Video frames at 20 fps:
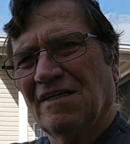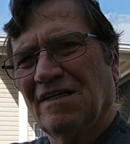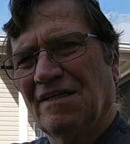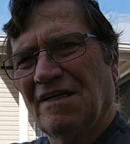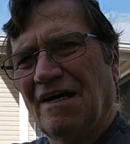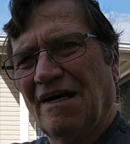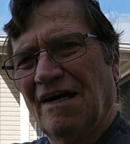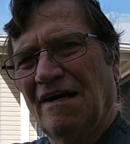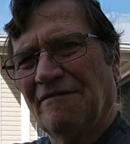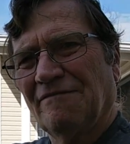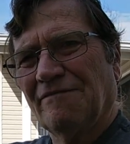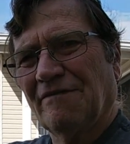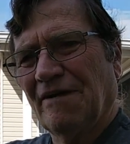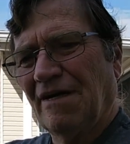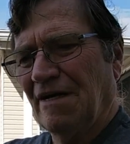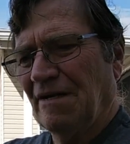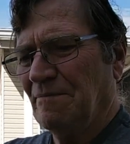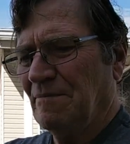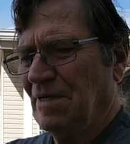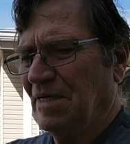
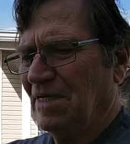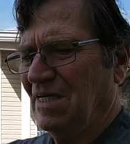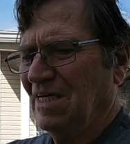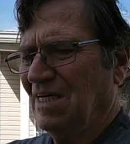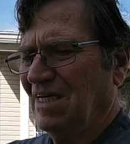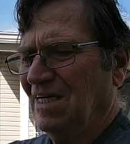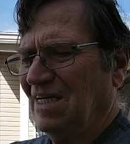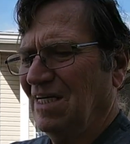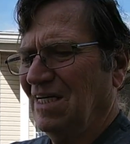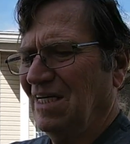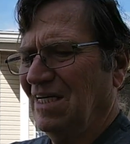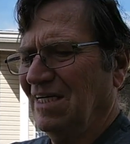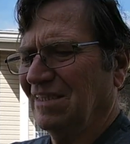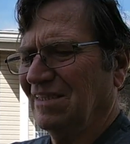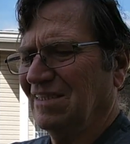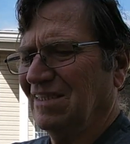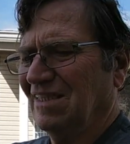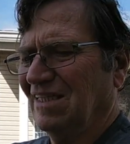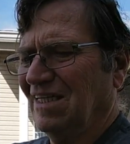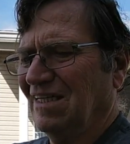diaphragm,
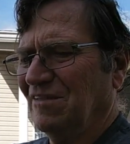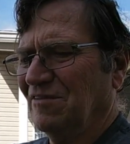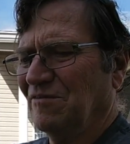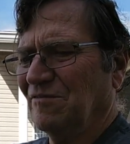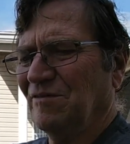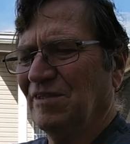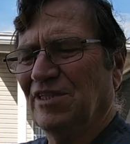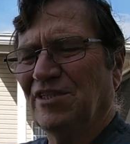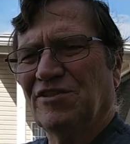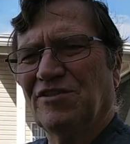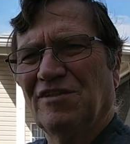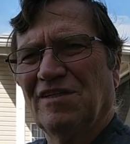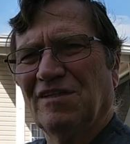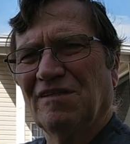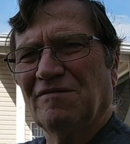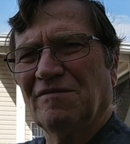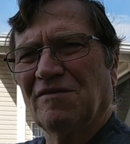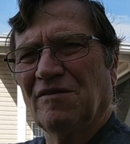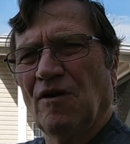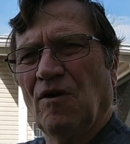
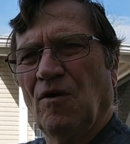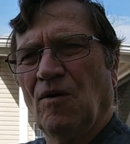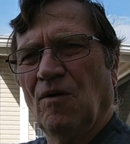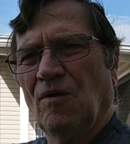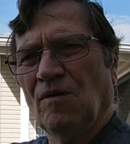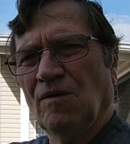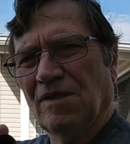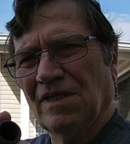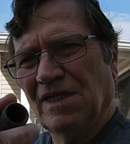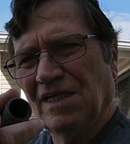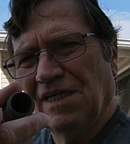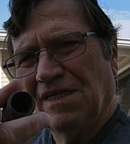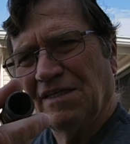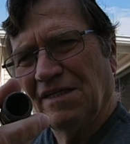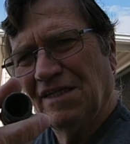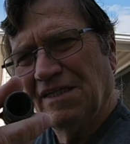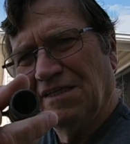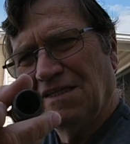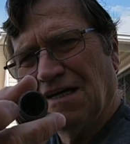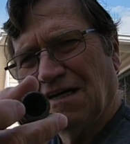the hole in
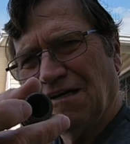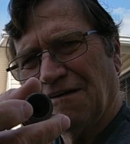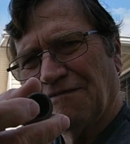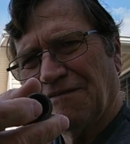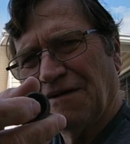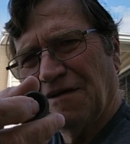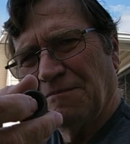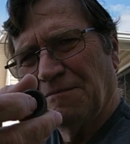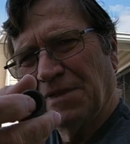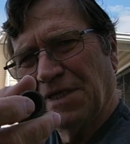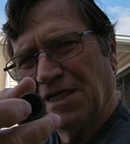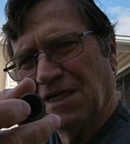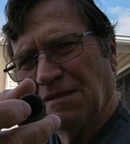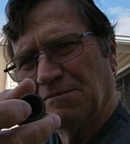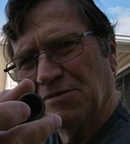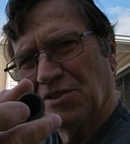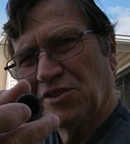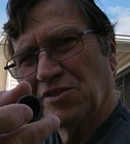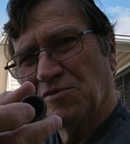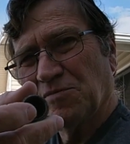the diaphragm
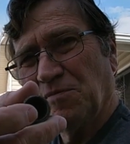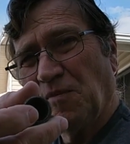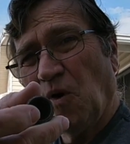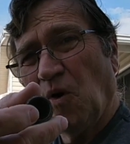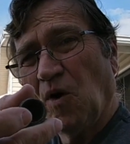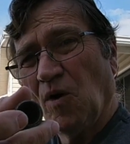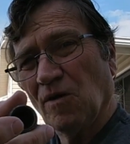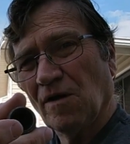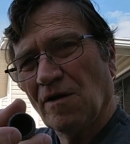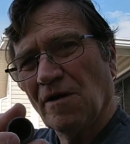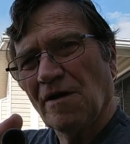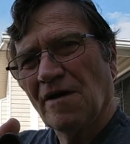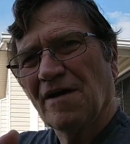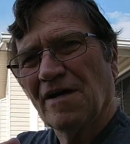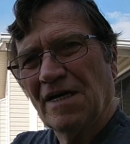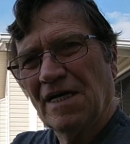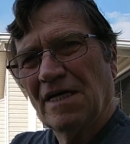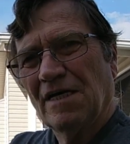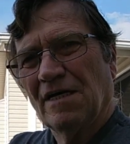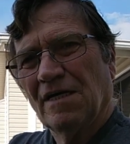becomes smaller,
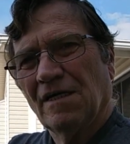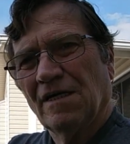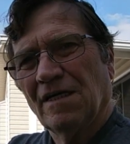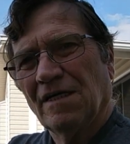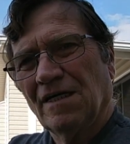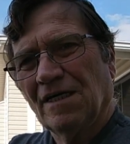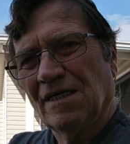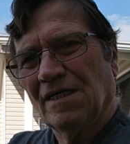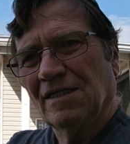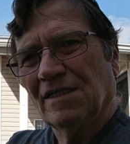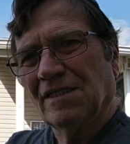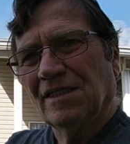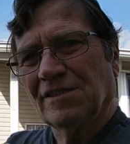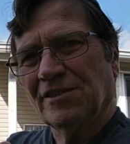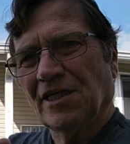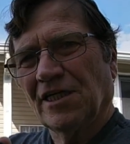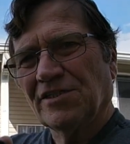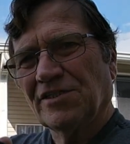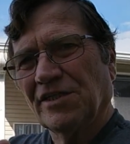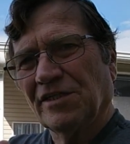
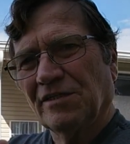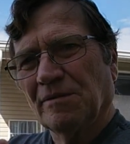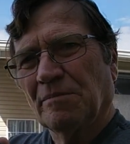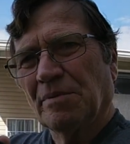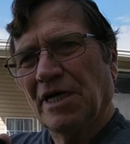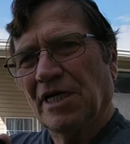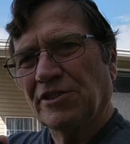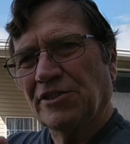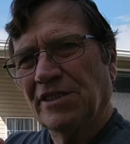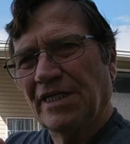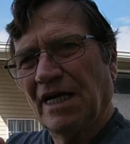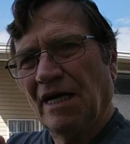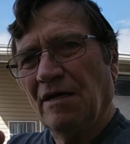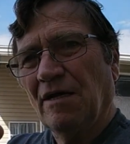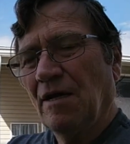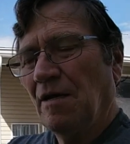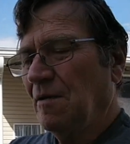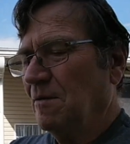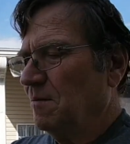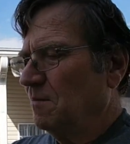adjusting the pressure down.
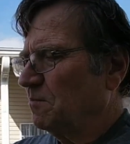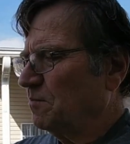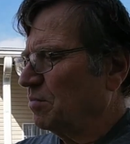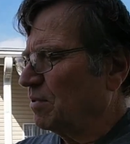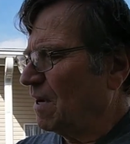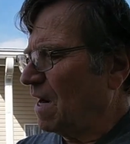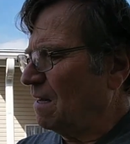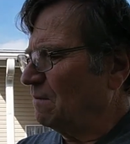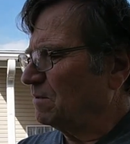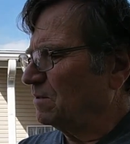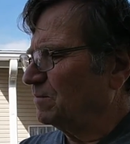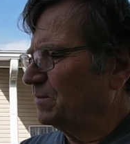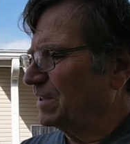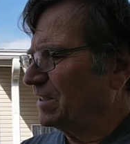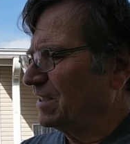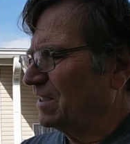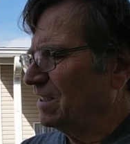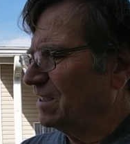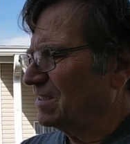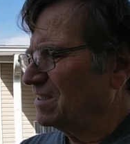Problem
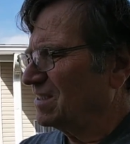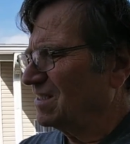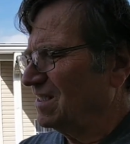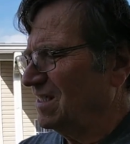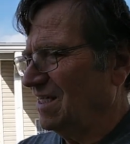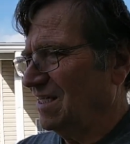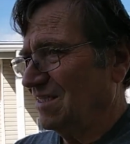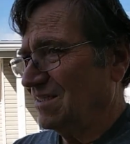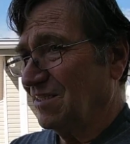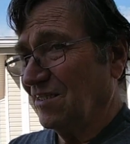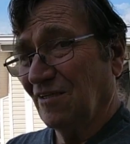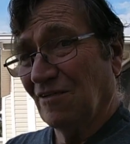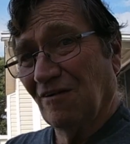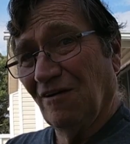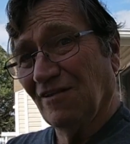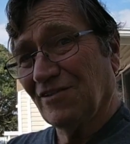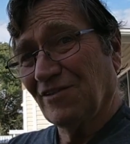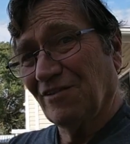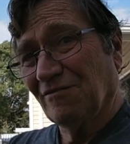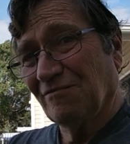with this is it
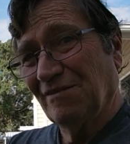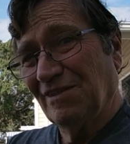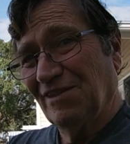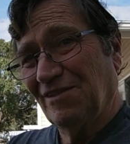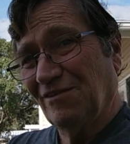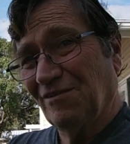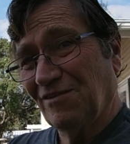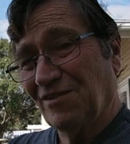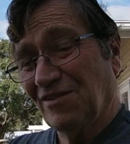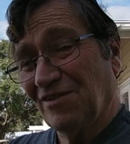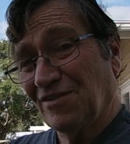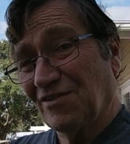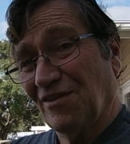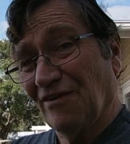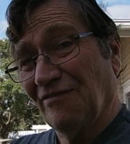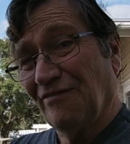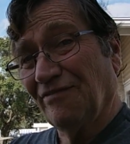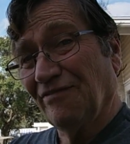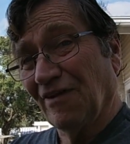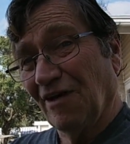also reduces the
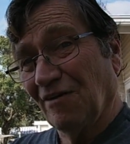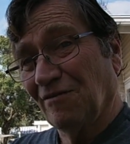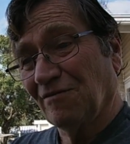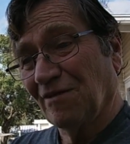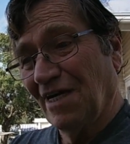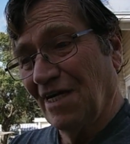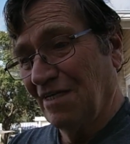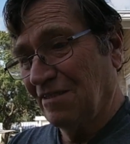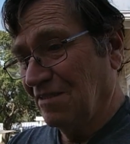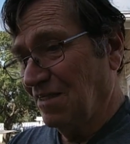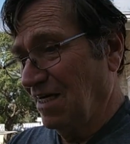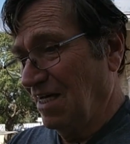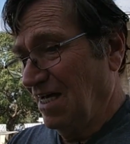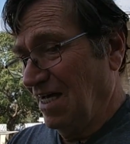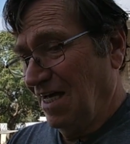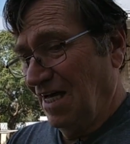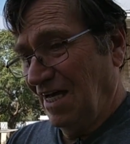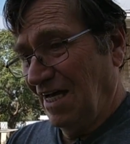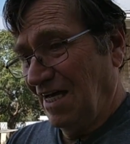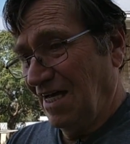flow rate,
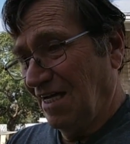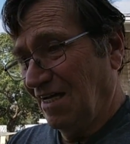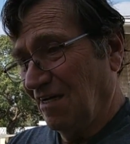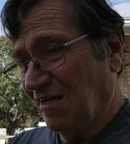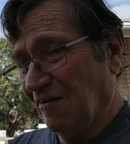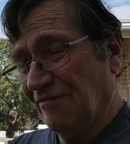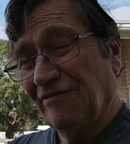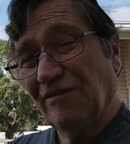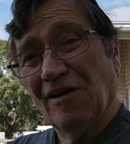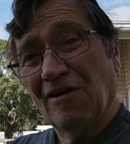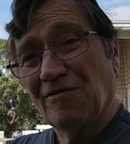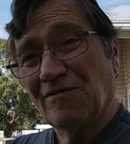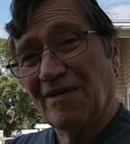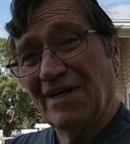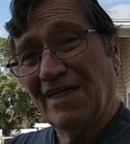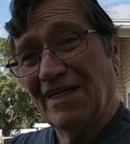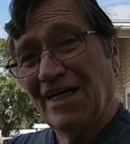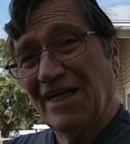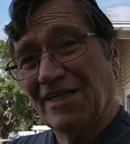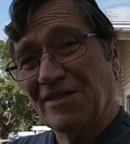and our flow
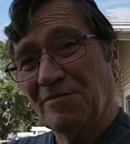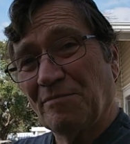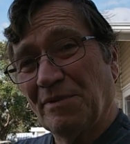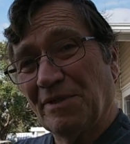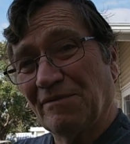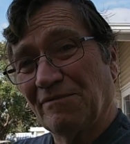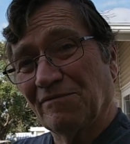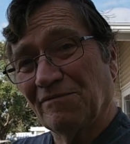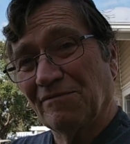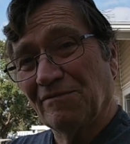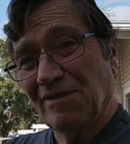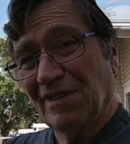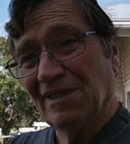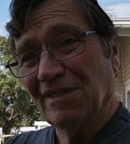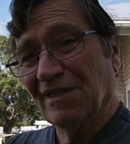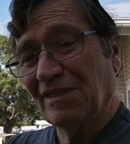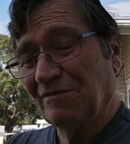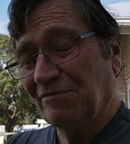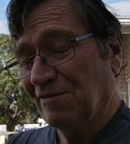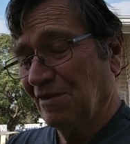rate has been
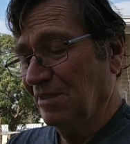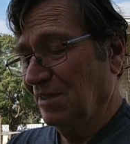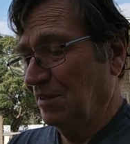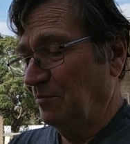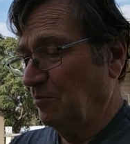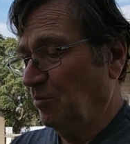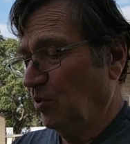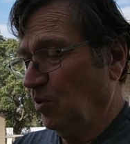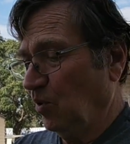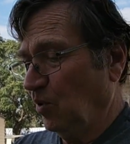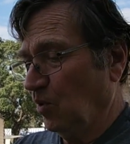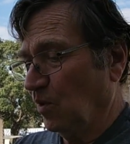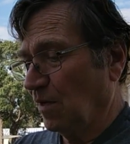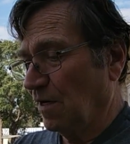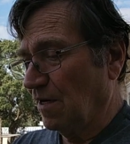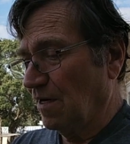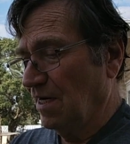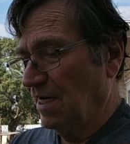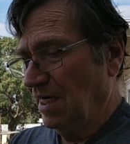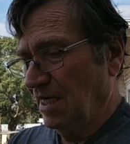really
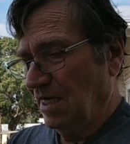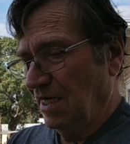poor,